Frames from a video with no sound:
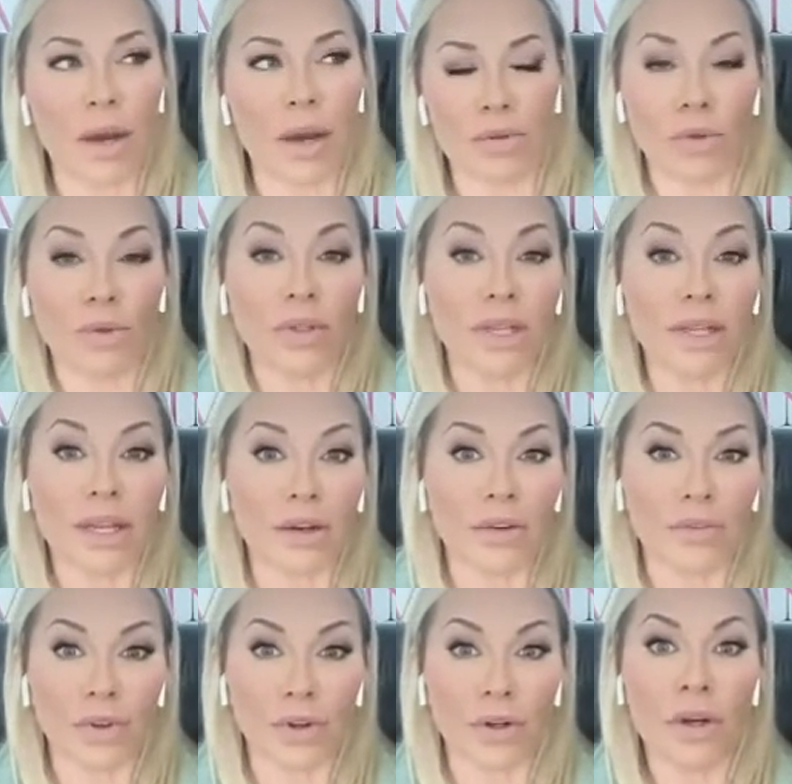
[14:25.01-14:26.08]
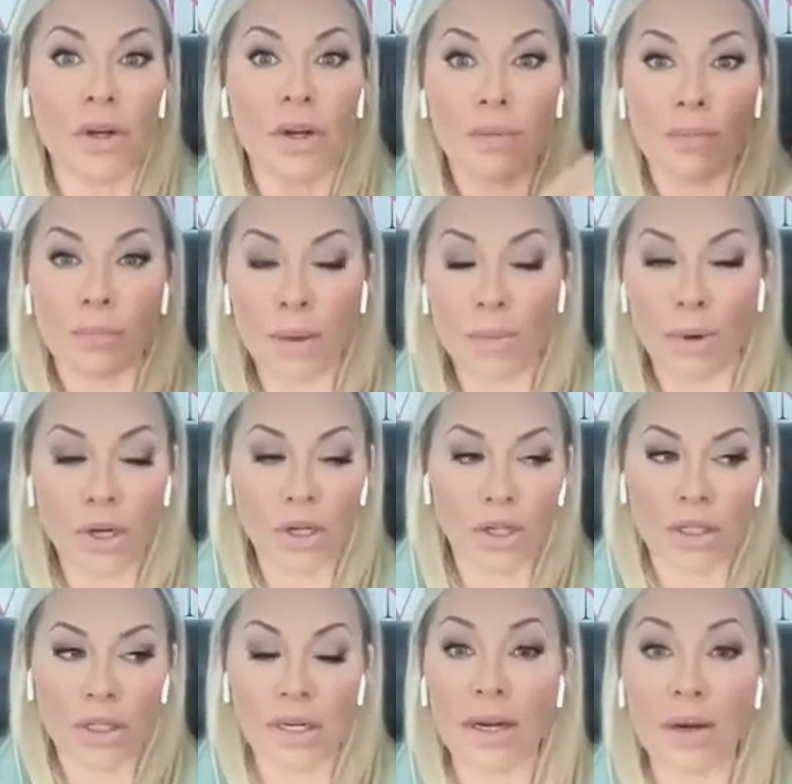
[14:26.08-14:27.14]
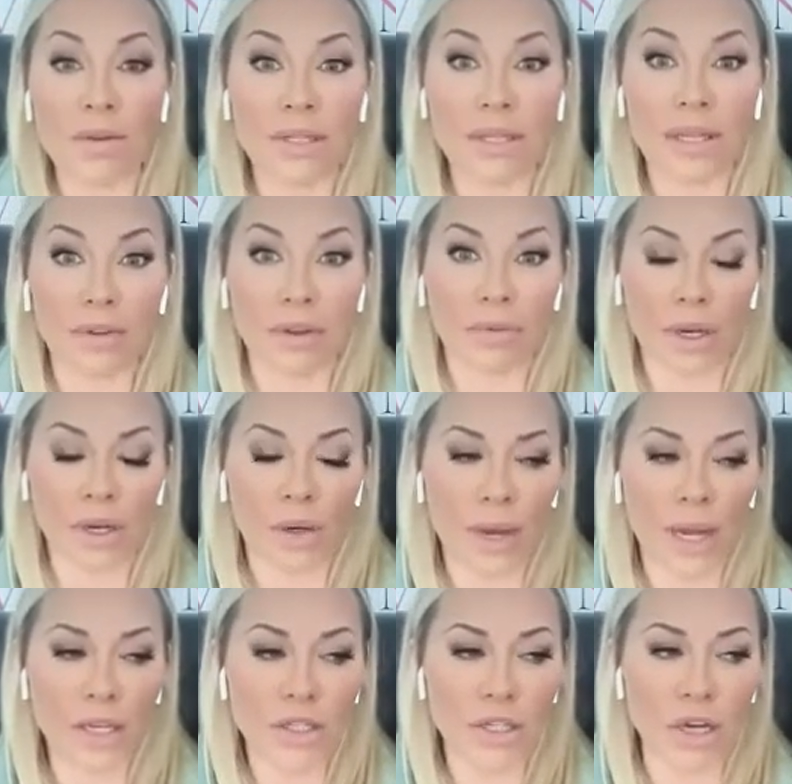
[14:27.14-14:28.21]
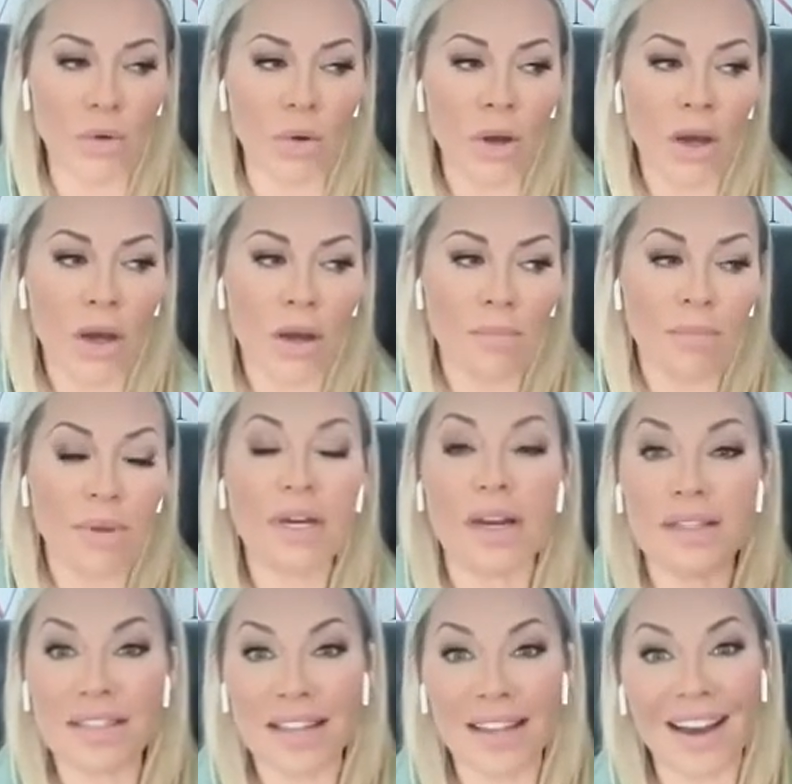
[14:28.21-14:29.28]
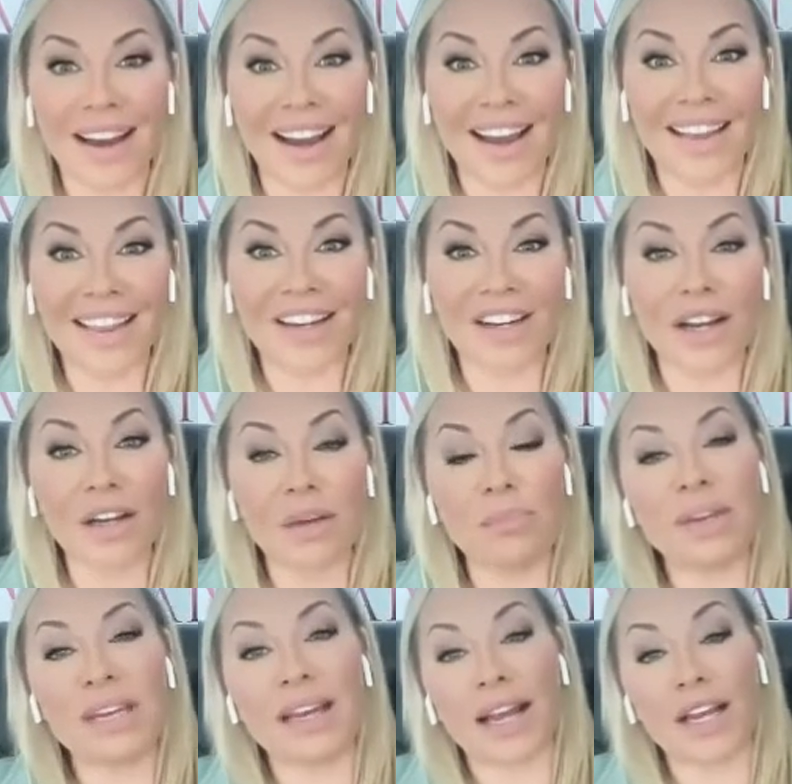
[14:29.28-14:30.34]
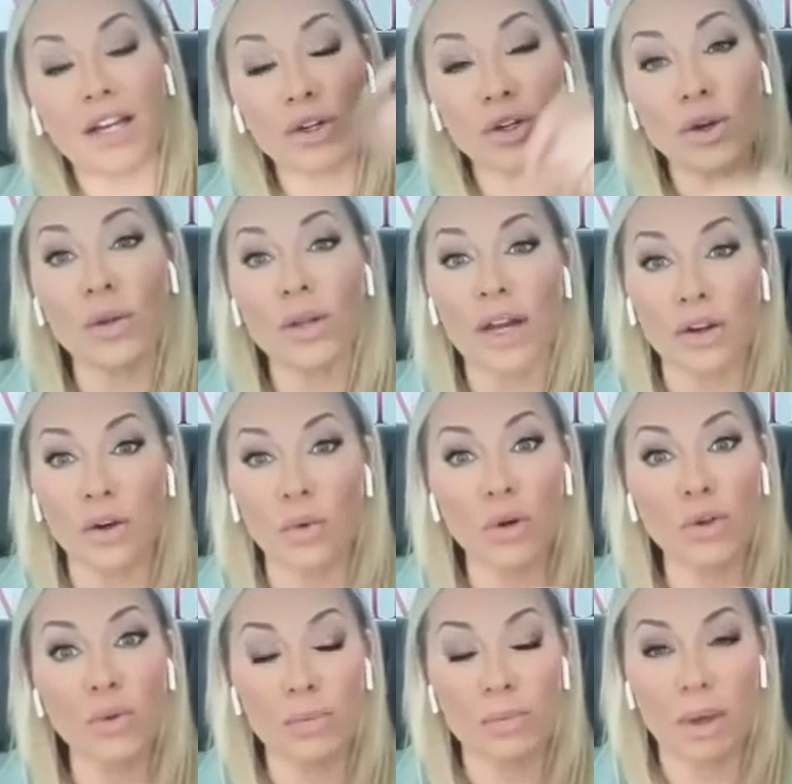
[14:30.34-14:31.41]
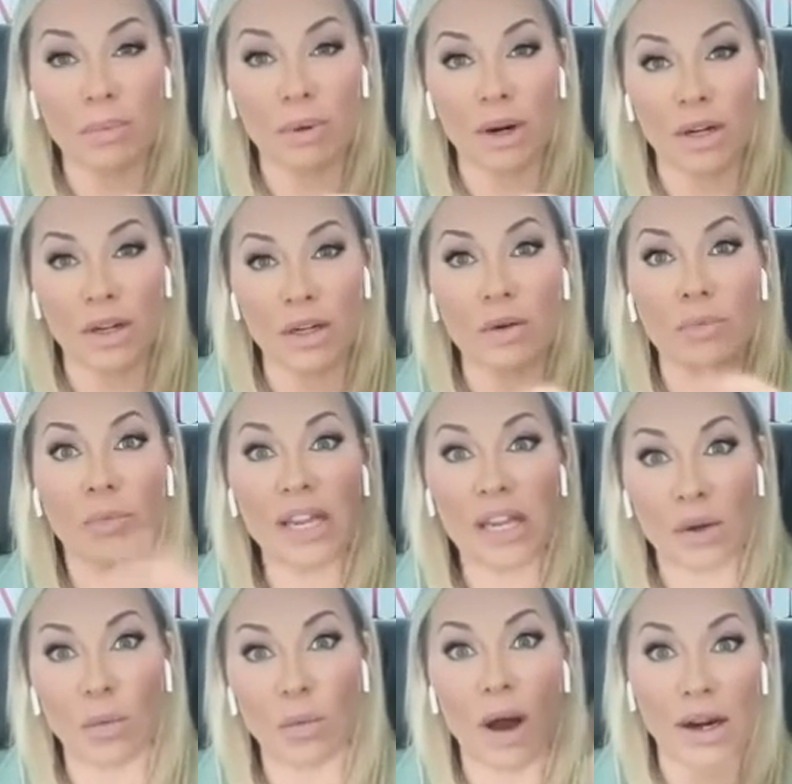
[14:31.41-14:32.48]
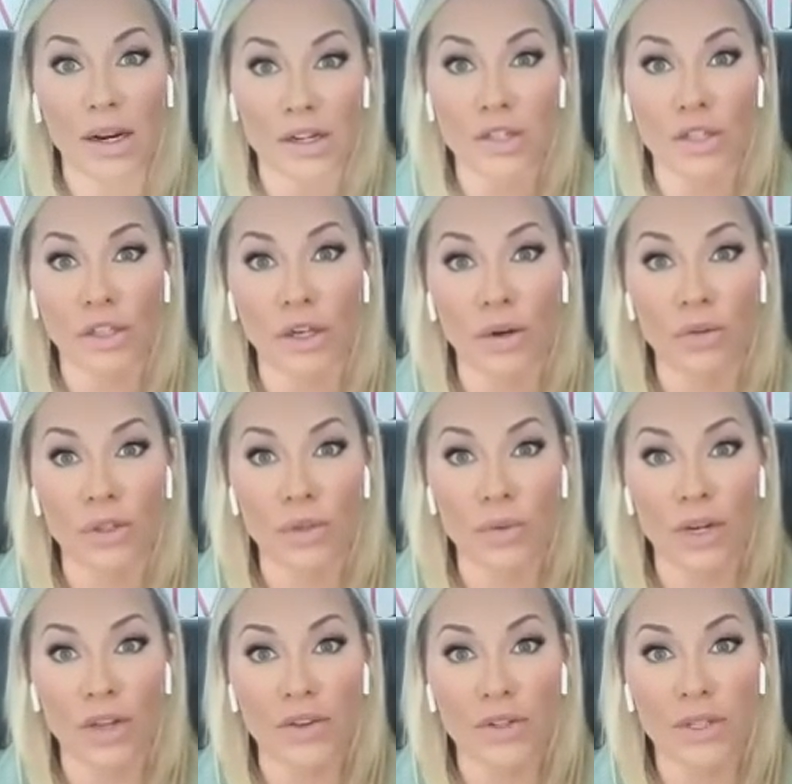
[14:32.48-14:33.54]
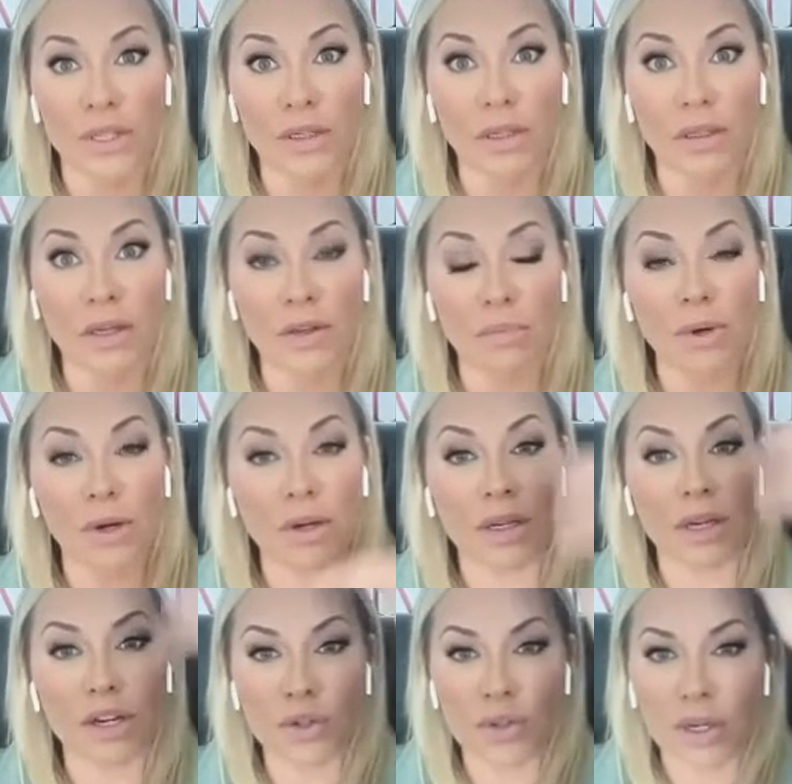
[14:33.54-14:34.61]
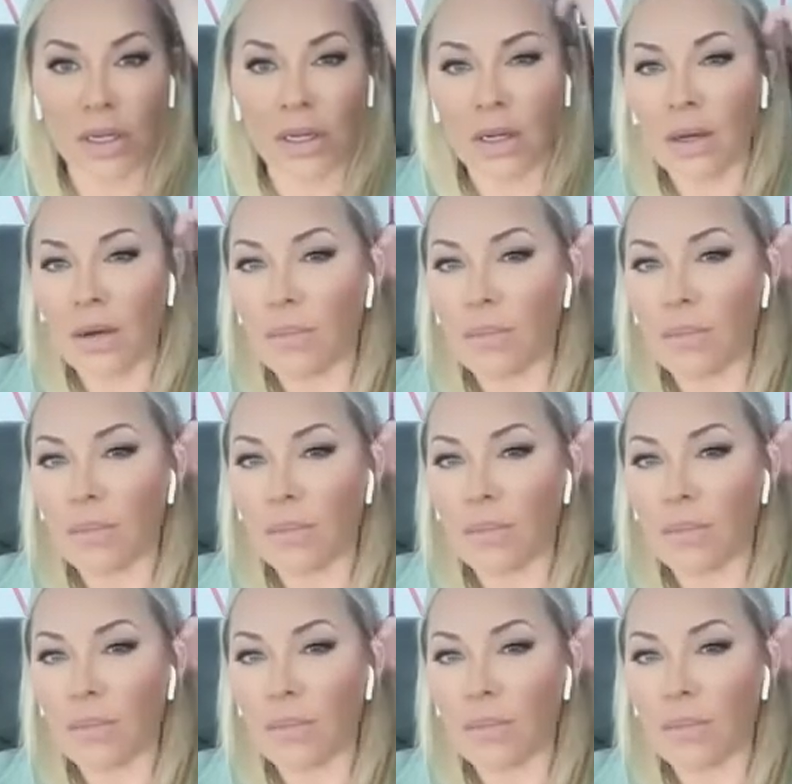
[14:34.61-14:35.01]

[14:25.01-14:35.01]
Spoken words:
I was only there for my partner, and I was leaving right away. So because I had that non-compete, I could no longer work with my partner. We had wanted to go do another deal in another part of the country.